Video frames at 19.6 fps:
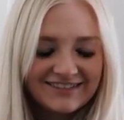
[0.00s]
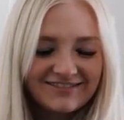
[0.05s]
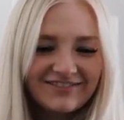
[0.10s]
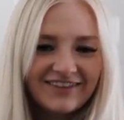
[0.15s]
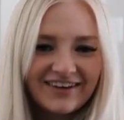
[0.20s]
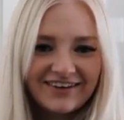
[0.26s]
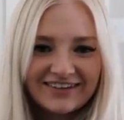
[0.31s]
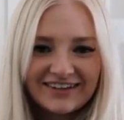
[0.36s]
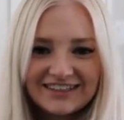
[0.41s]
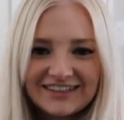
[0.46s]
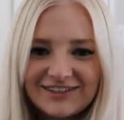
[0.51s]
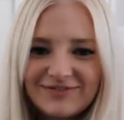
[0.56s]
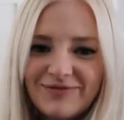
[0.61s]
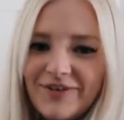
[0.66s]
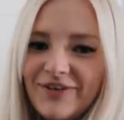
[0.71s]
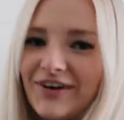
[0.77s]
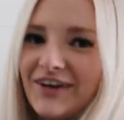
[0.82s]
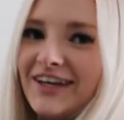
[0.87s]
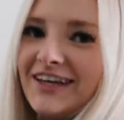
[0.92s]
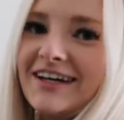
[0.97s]
Very
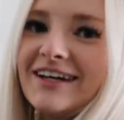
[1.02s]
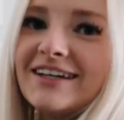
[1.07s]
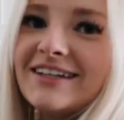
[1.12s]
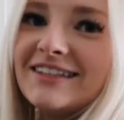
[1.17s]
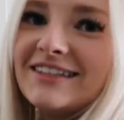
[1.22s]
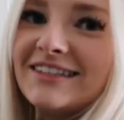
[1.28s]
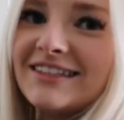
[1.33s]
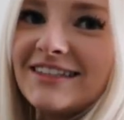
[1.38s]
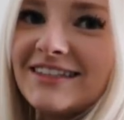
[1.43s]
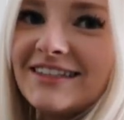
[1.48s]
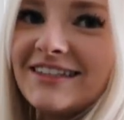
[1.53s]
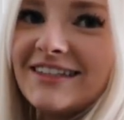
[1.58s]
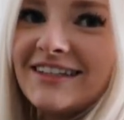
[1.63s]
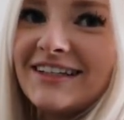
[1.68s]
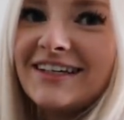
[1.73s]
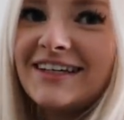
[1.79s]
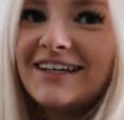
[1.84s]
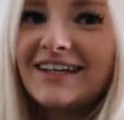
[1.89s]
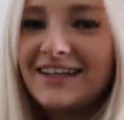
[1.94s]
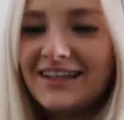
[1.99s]
spoiled.
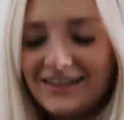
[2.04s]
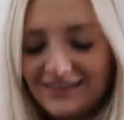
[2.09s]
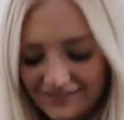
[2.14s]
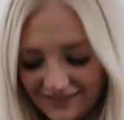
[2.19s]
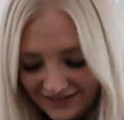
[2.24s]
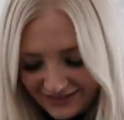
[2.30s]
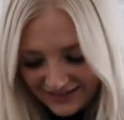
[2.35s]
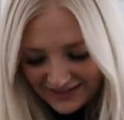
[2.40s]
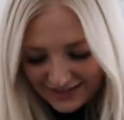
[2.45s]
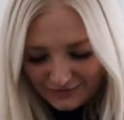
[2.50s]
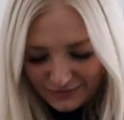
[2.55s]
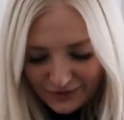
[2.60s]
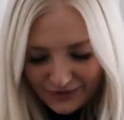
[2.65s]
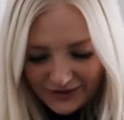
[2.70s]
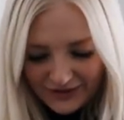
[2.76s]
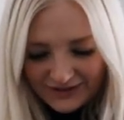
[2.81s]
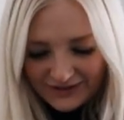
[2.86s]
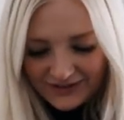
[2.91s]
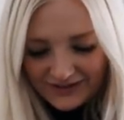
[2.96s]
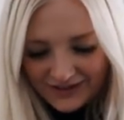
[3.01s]
Very
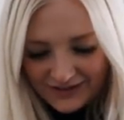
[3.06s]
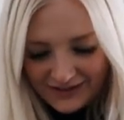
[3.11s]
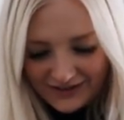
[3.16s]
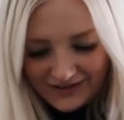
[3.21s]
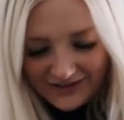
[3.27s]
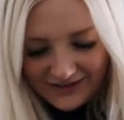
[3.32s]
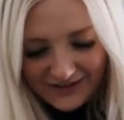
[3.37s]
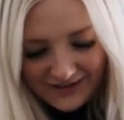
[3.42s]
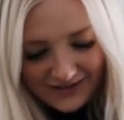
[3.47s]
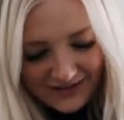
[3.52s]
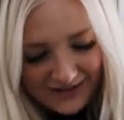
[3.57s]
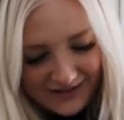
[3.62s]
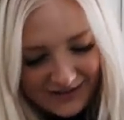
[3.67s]
spoiled girl.